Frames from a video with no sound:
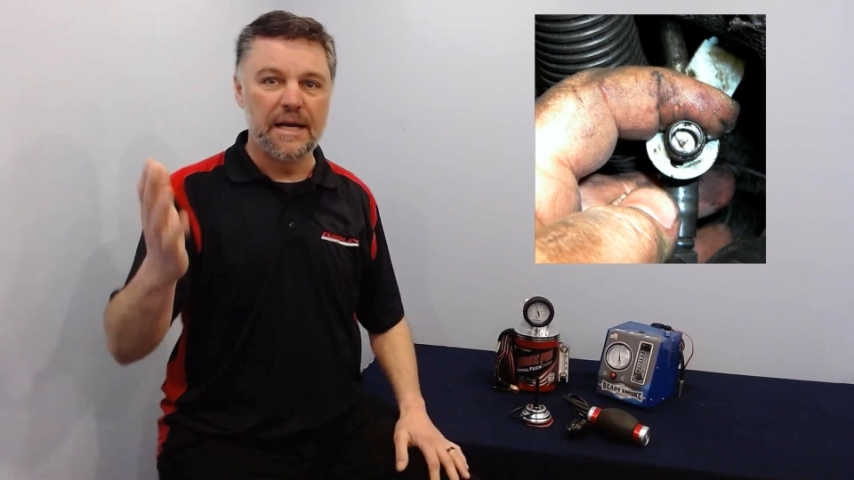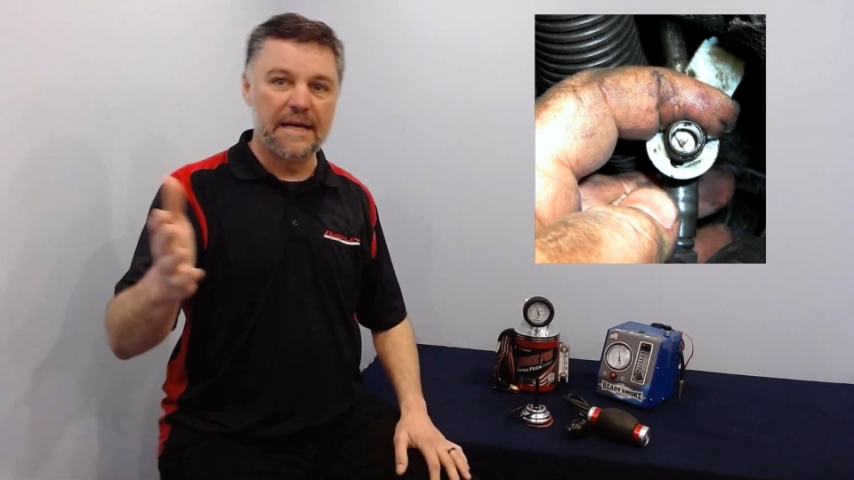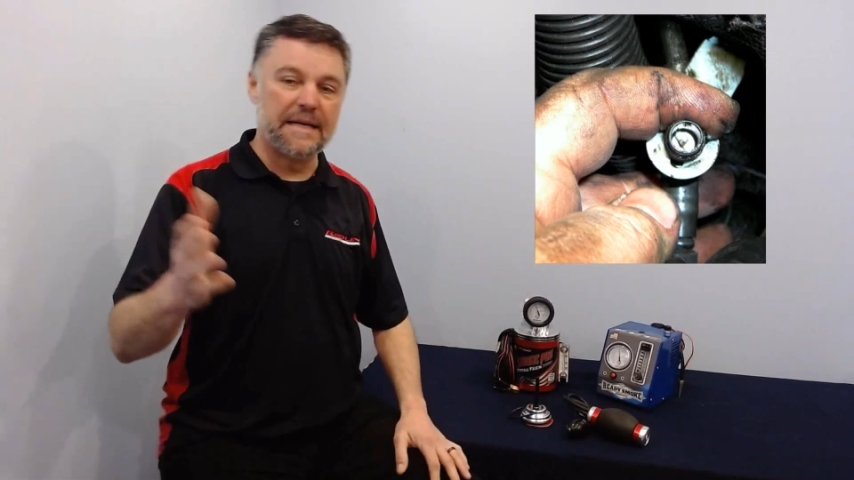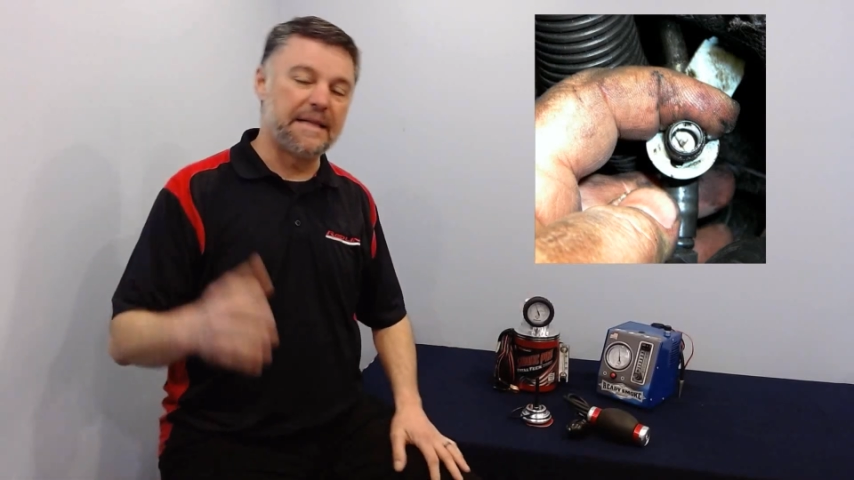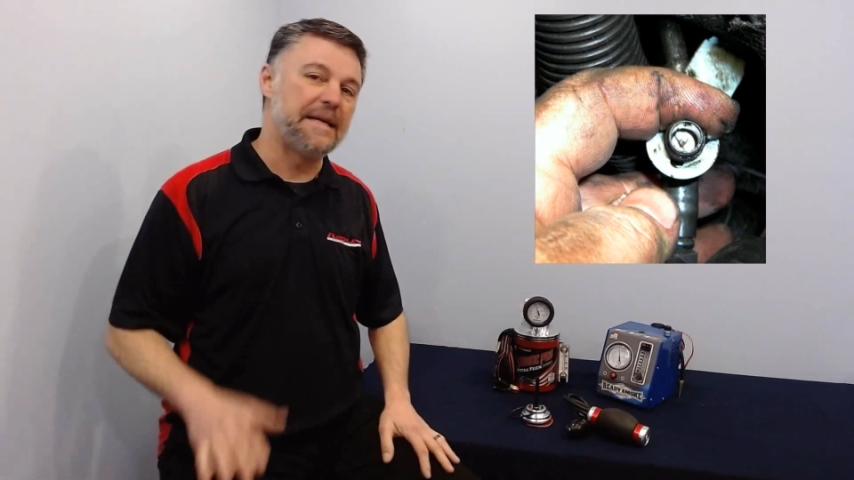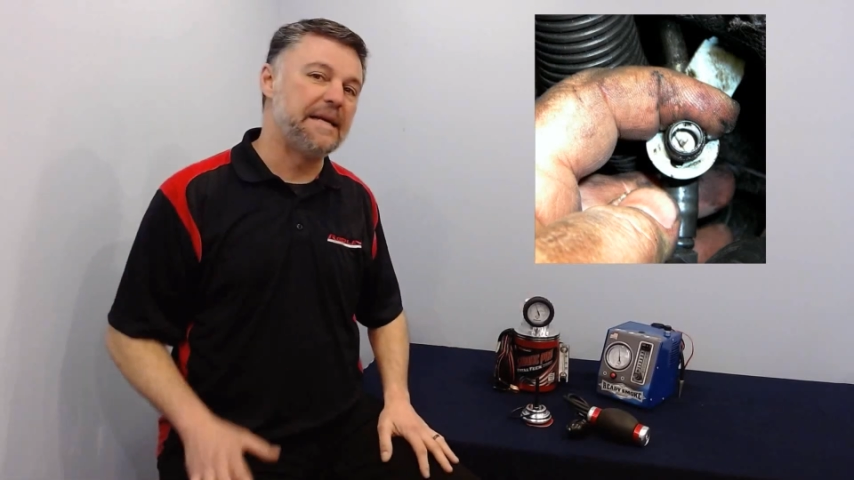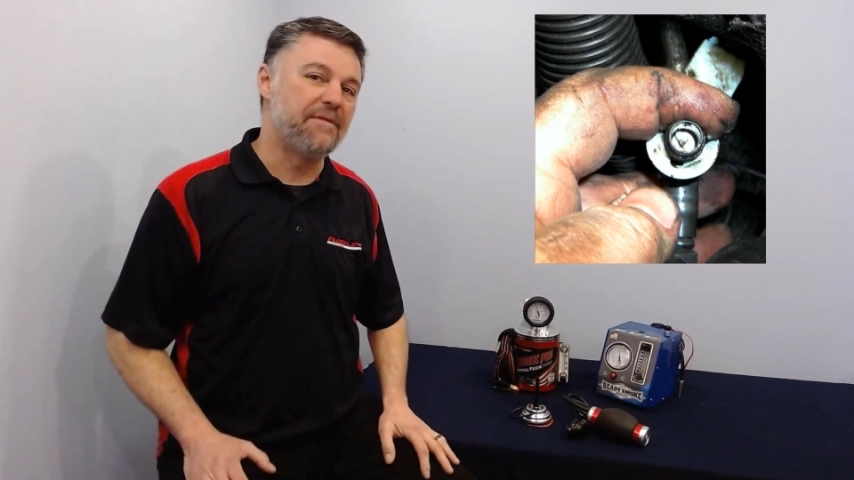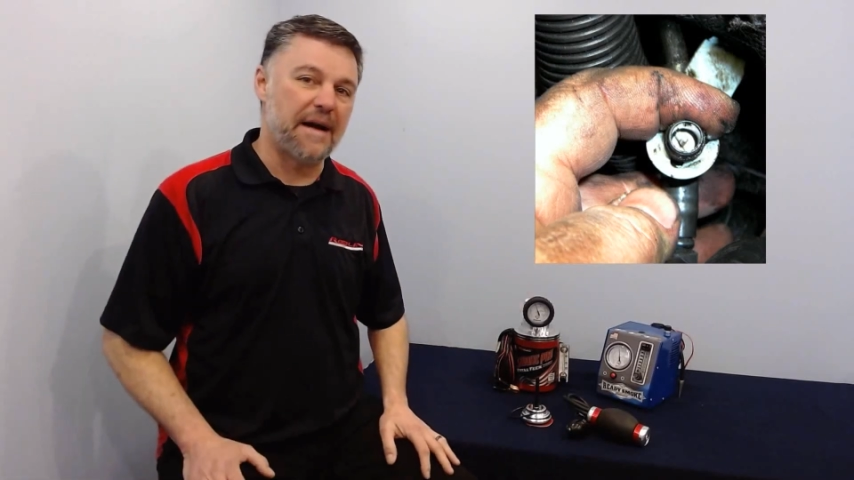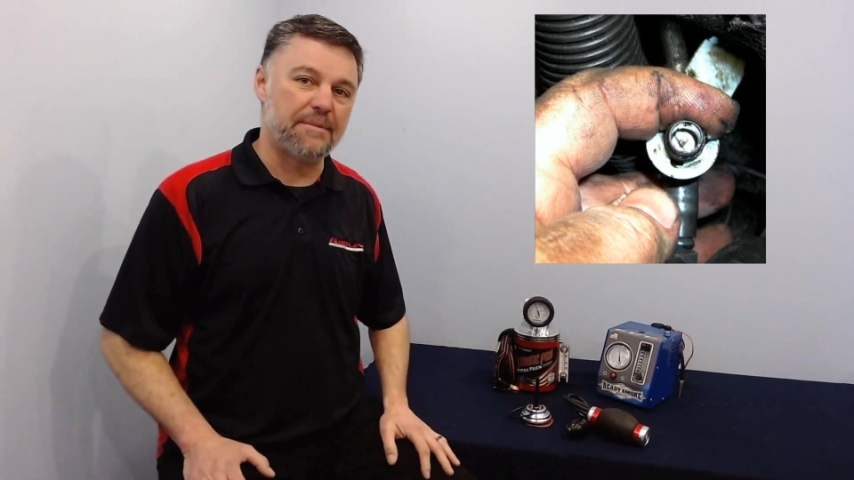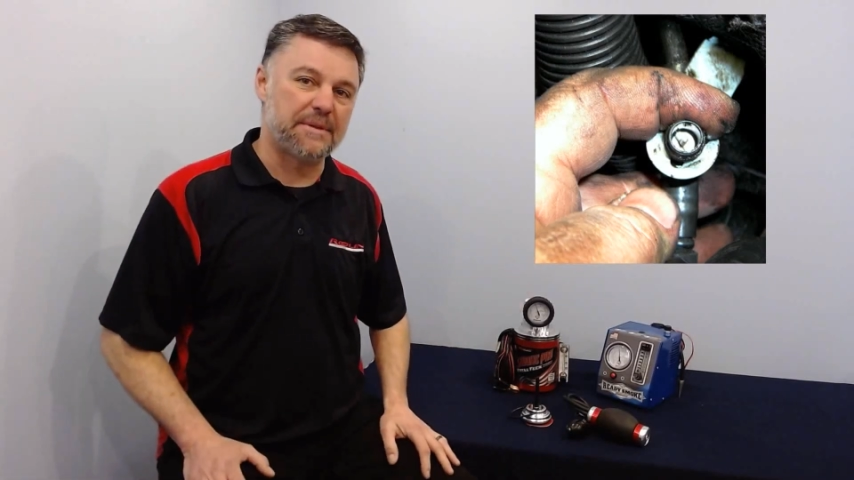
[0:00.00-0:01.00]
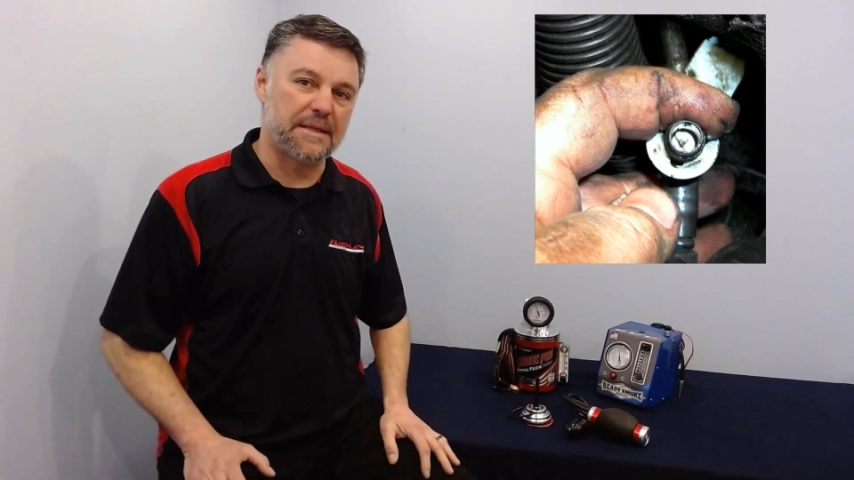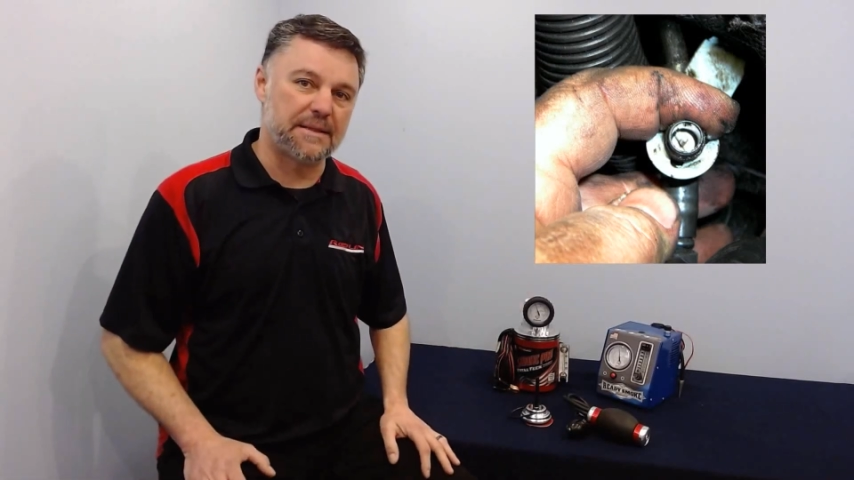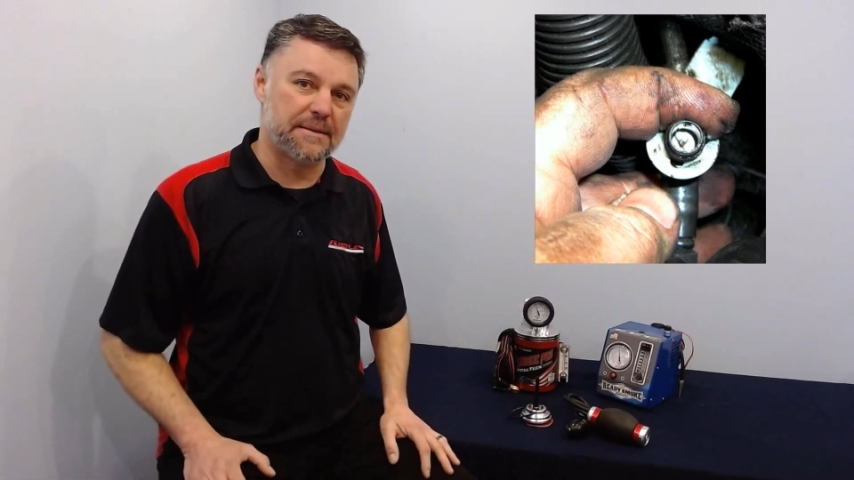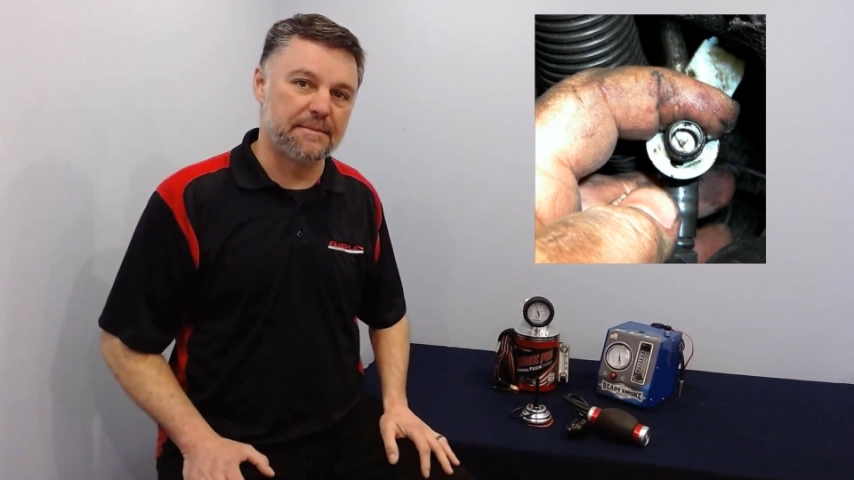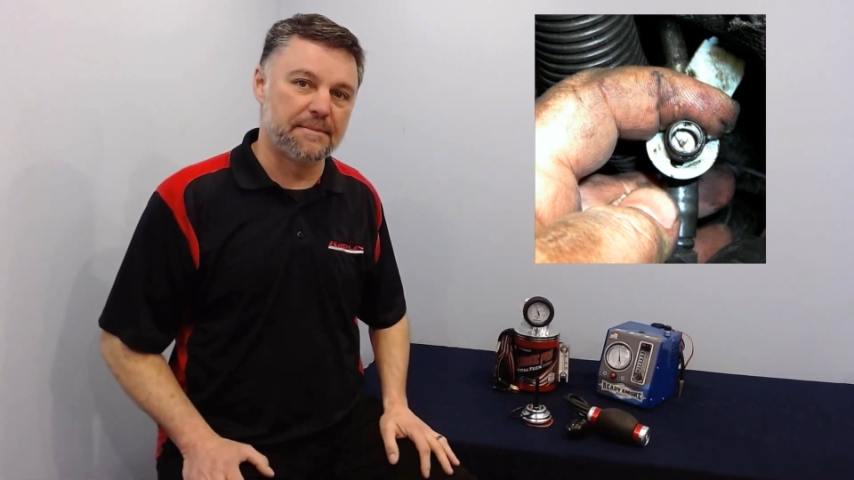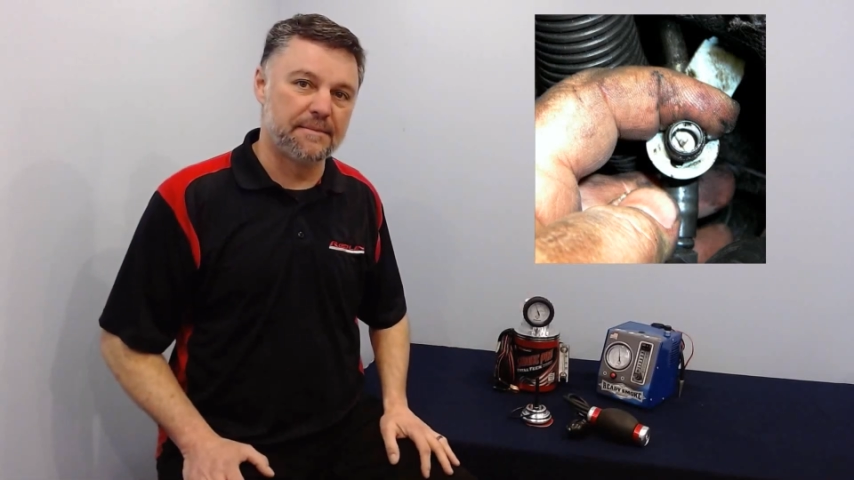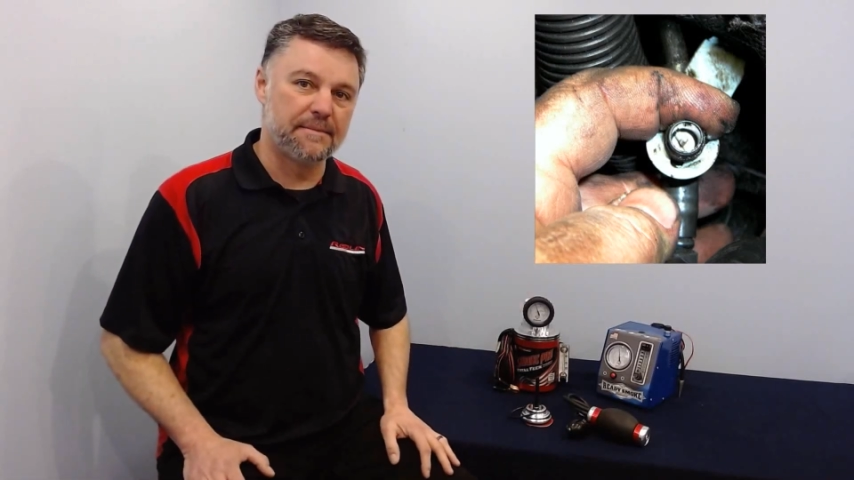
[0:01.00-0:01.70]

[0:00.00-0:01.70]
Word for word: into the EVAP system.